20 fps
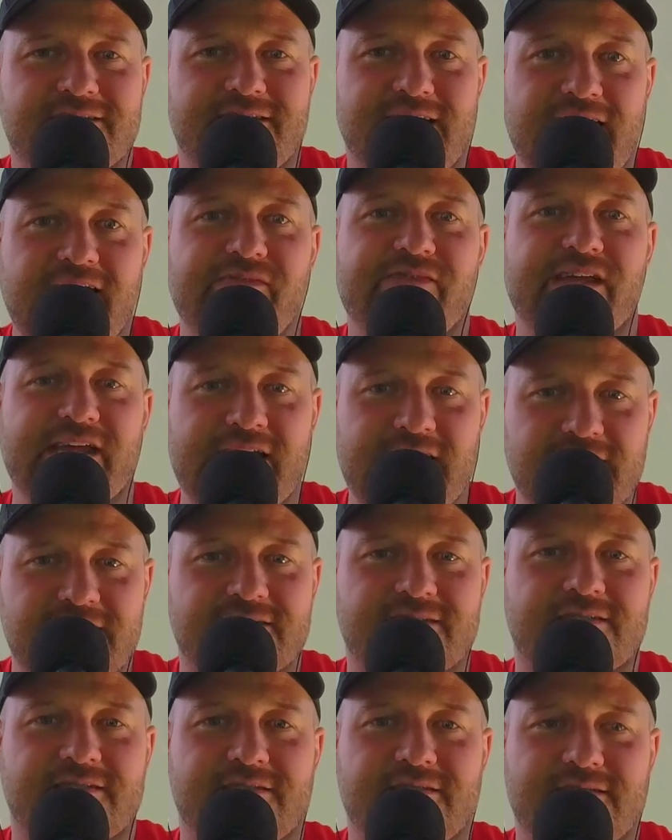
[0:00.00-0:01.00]
dave
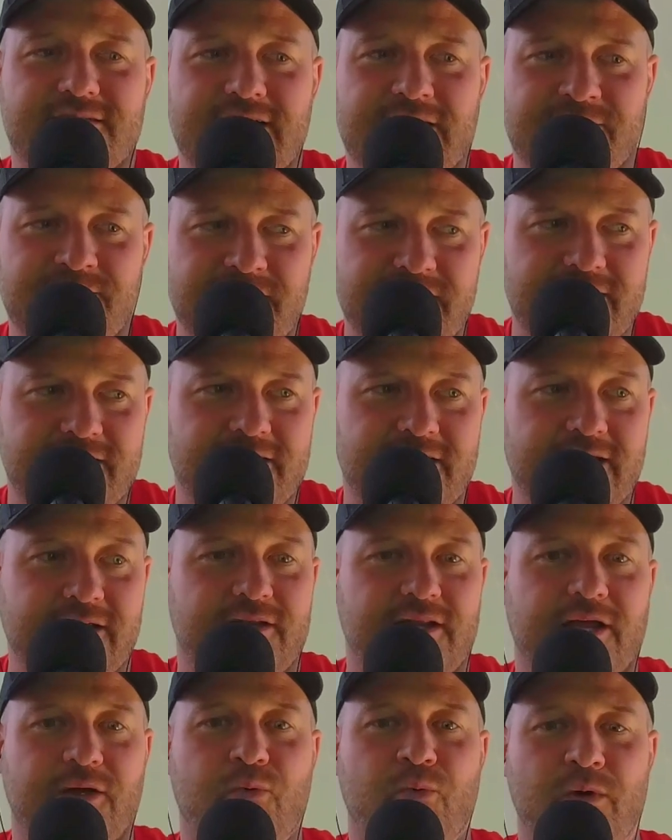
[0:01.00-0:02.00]
is
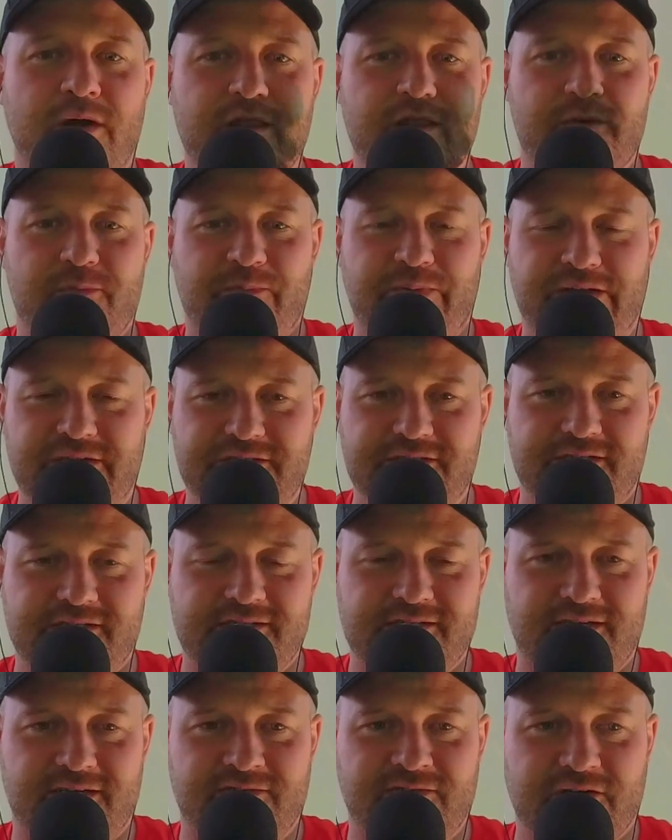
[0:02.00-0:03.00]
admittedly like one of the
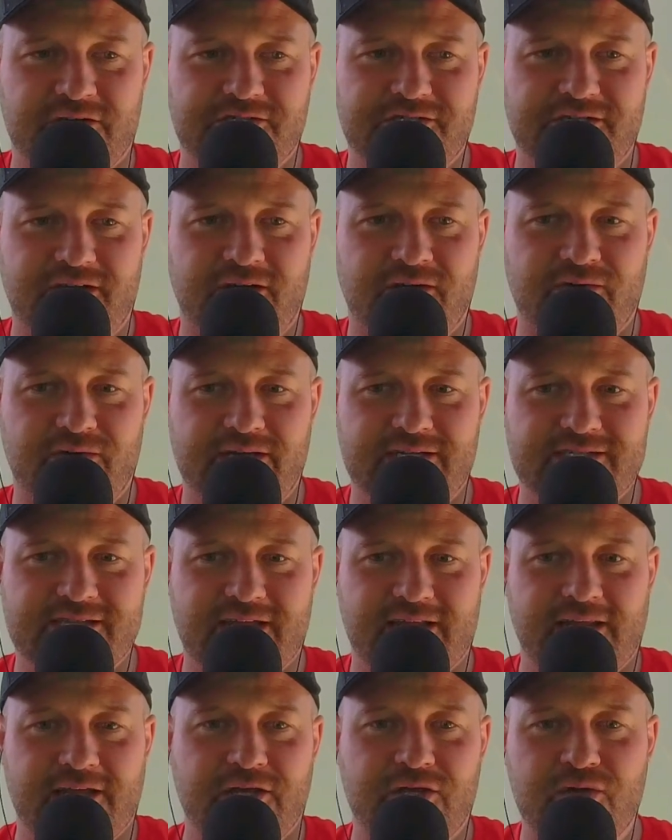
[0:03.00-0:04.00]
pitches of our show is
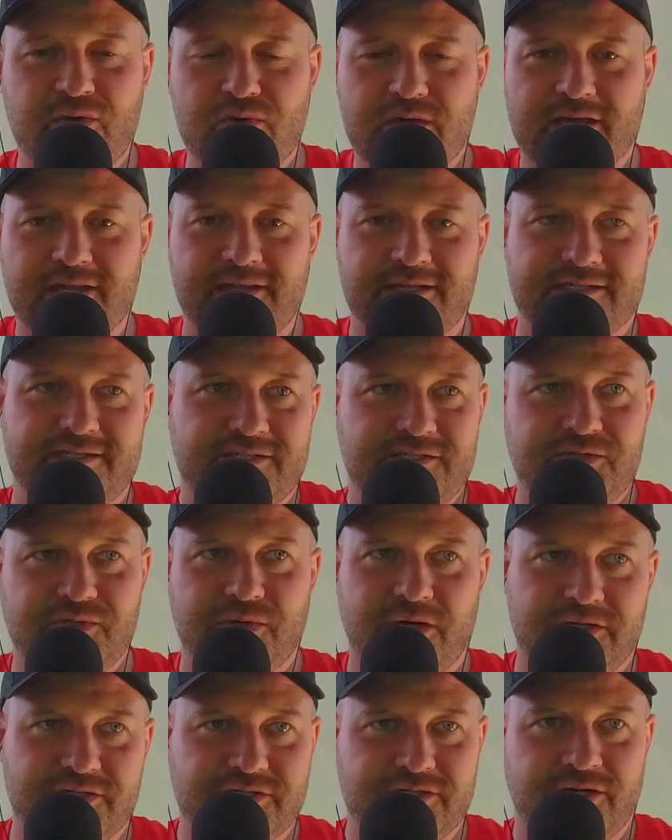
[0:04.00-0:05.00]
that like you can listen
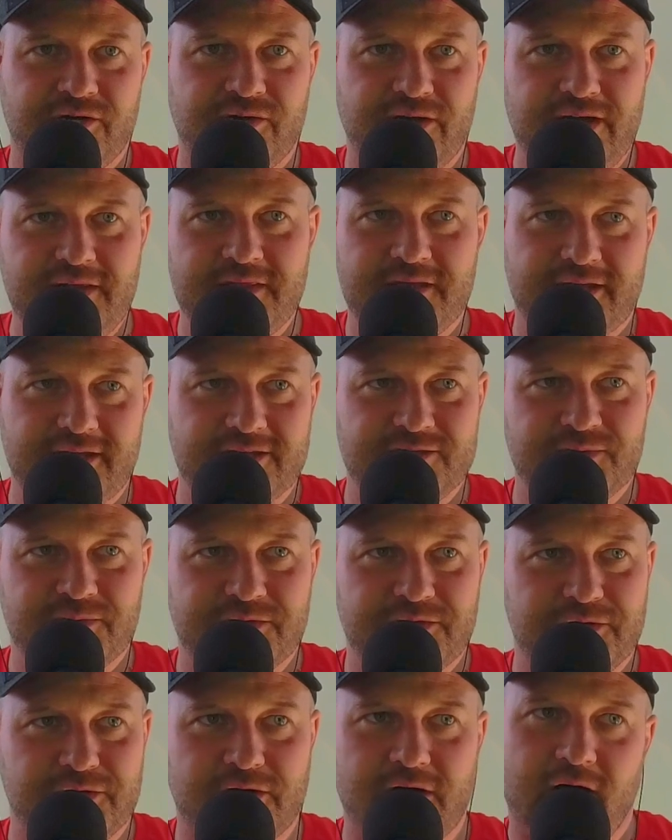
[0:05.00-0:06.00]
to our show in the kids
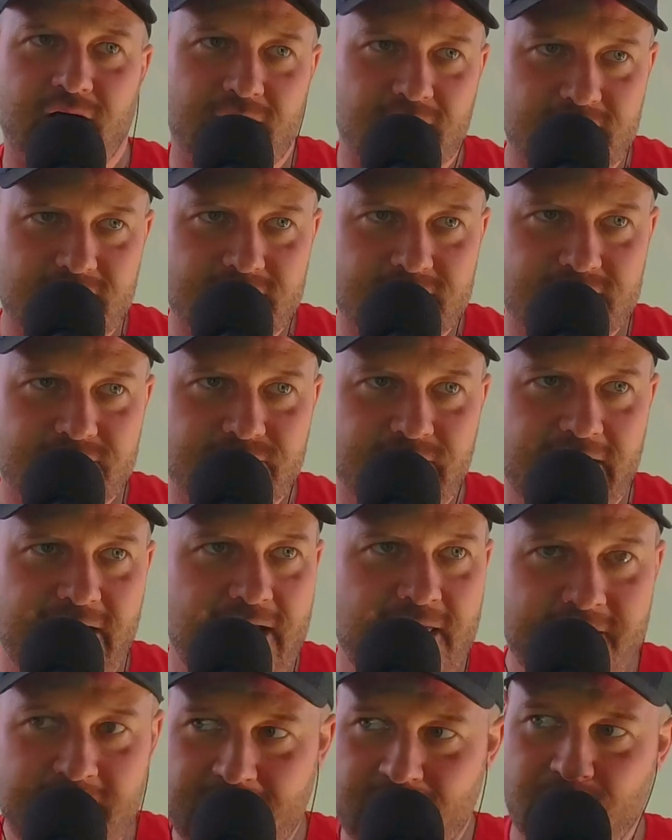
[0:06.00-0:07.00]
with your car yeah
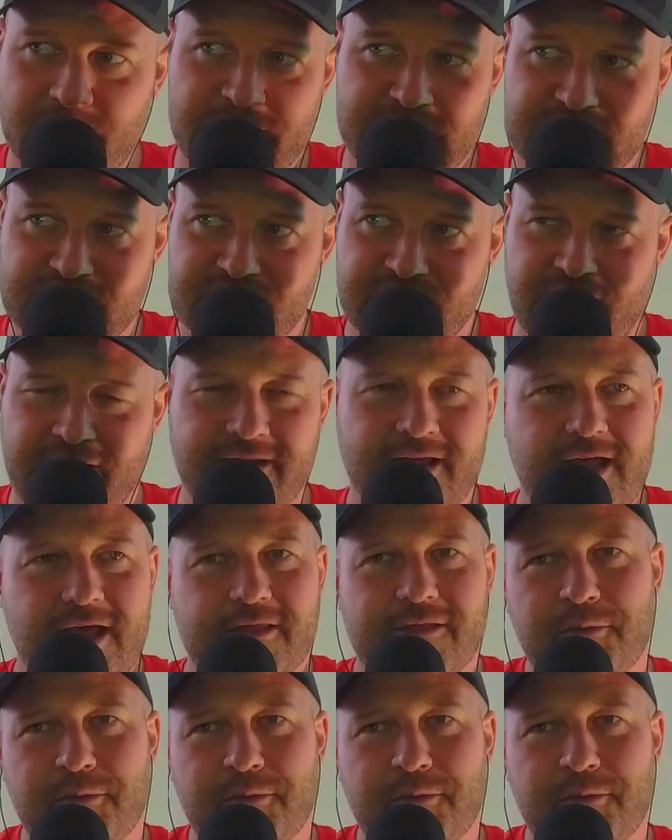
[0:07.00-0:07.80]
right and that'll be just fine